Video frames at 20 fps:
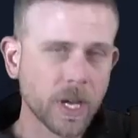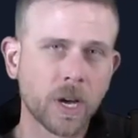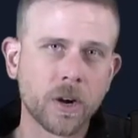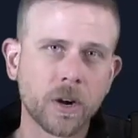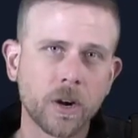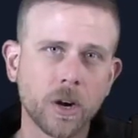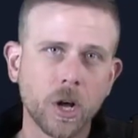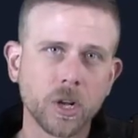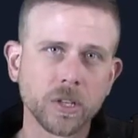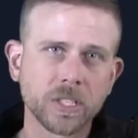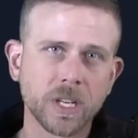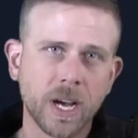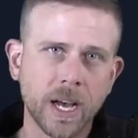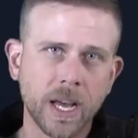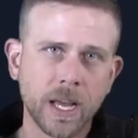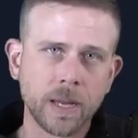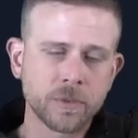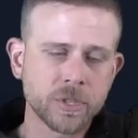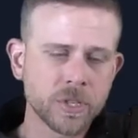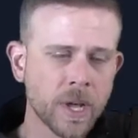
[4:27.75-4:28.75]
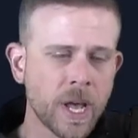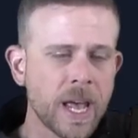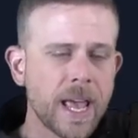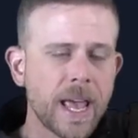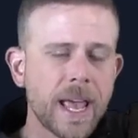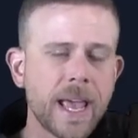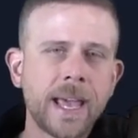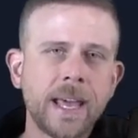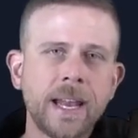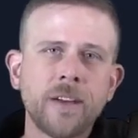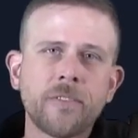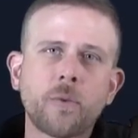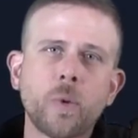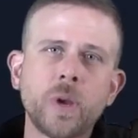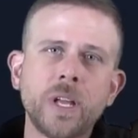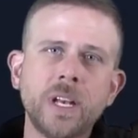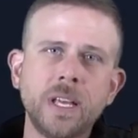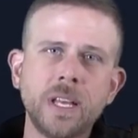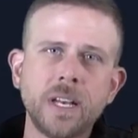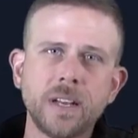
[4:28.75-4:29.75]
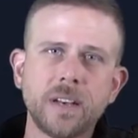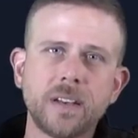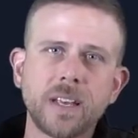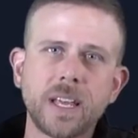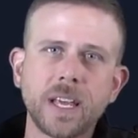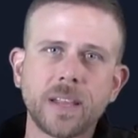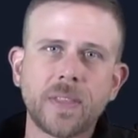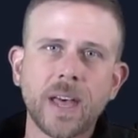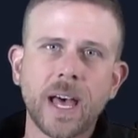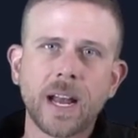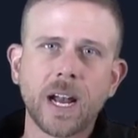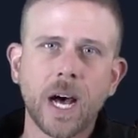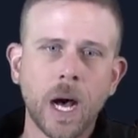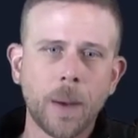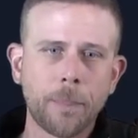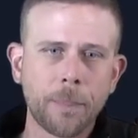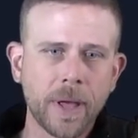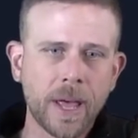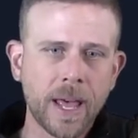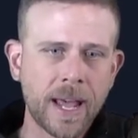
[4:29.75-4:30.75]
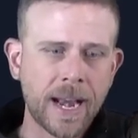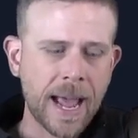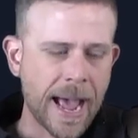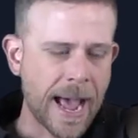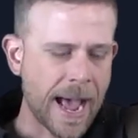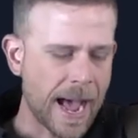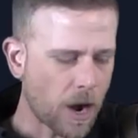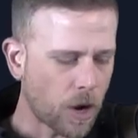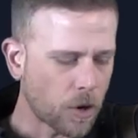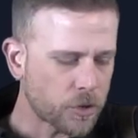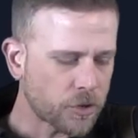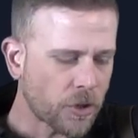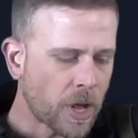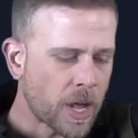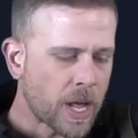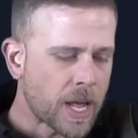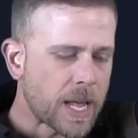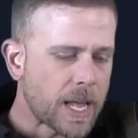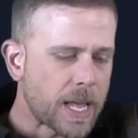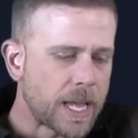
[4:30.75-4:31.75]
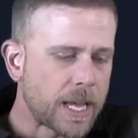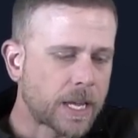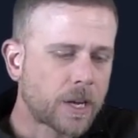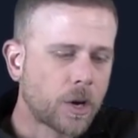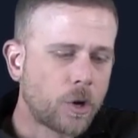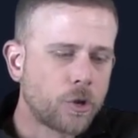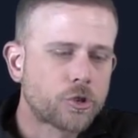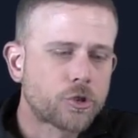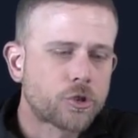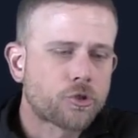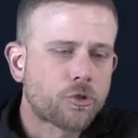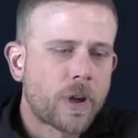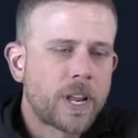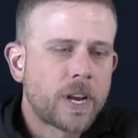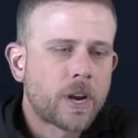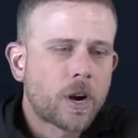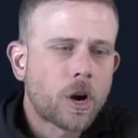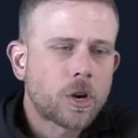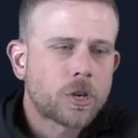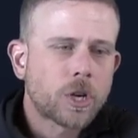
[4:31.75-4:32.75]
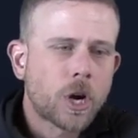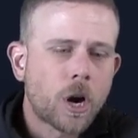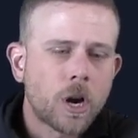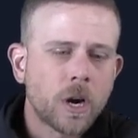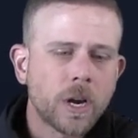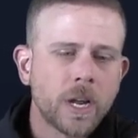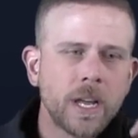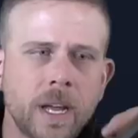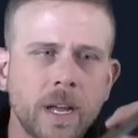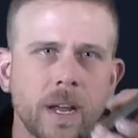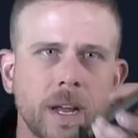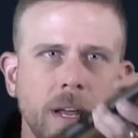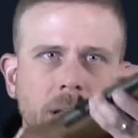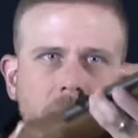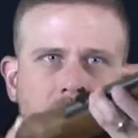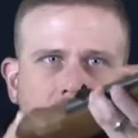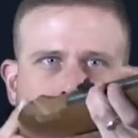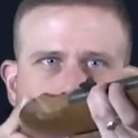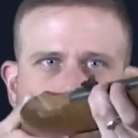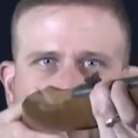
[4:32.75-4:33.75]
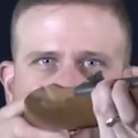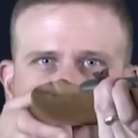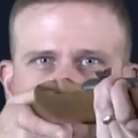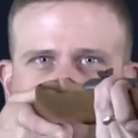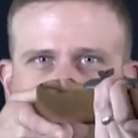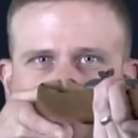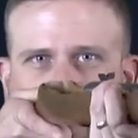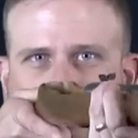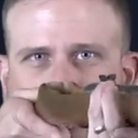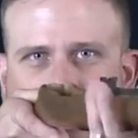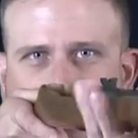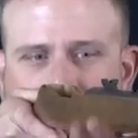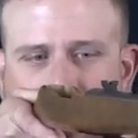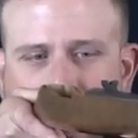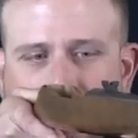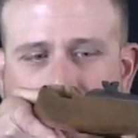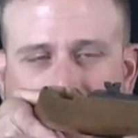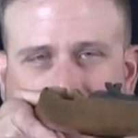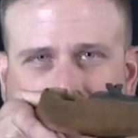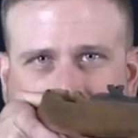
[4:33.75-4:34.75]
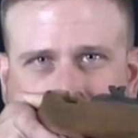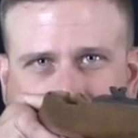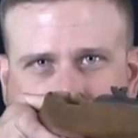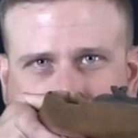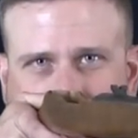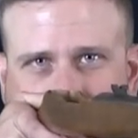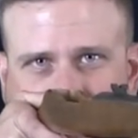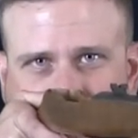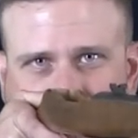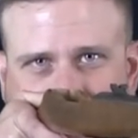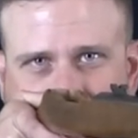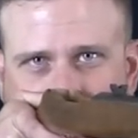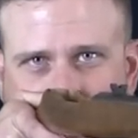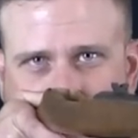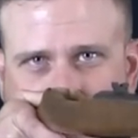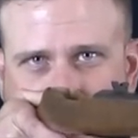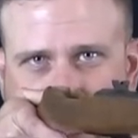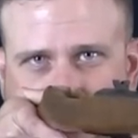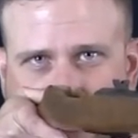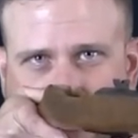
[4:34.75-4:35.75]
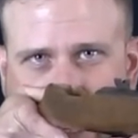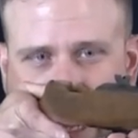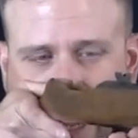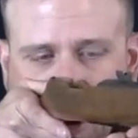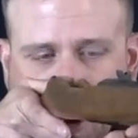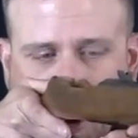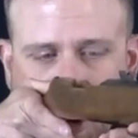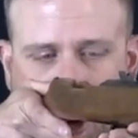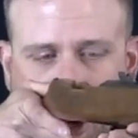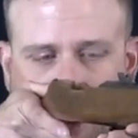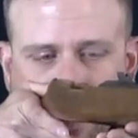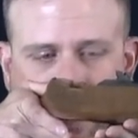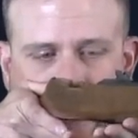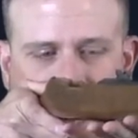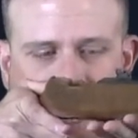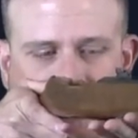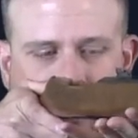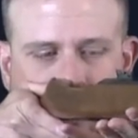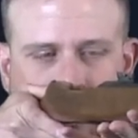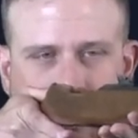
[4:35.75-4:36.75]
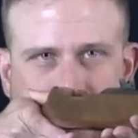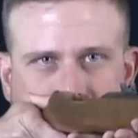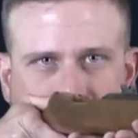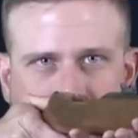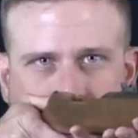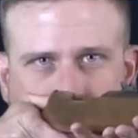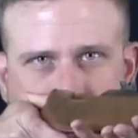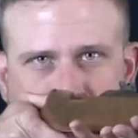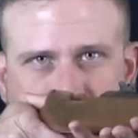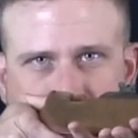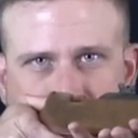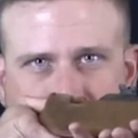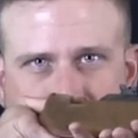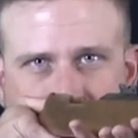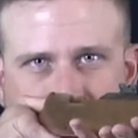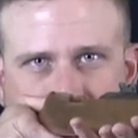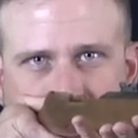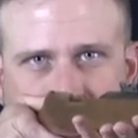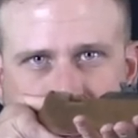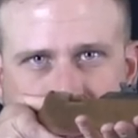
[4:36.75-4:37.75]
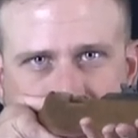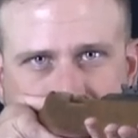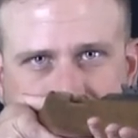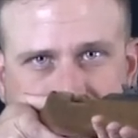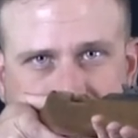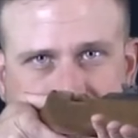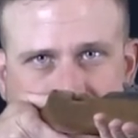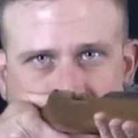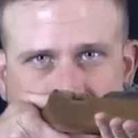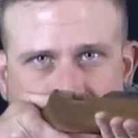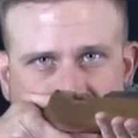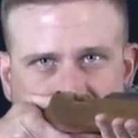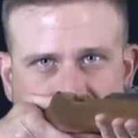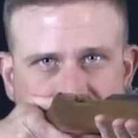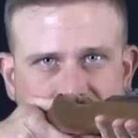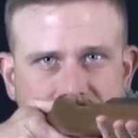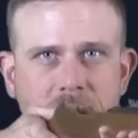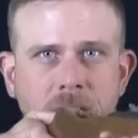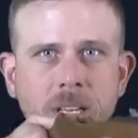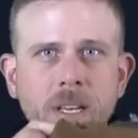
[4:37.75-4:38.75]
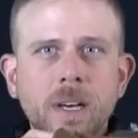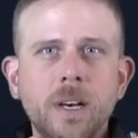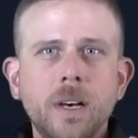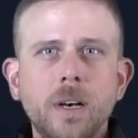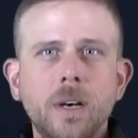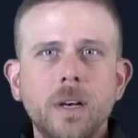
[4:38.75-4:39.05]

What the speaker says: gun at all times. And if we needed to get that up and out, it goes straight at our target, it wraps around, and see how my arm naturally comes into that hasty